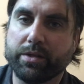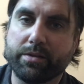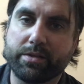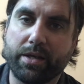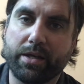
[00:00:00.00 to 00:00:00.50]

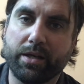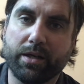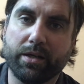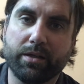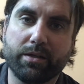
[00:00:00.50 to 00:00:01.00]
the
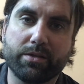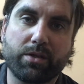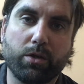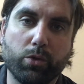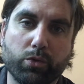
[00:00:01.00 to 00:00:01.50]
Sinai is
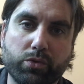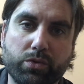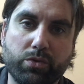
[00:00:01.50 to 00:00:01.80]
closed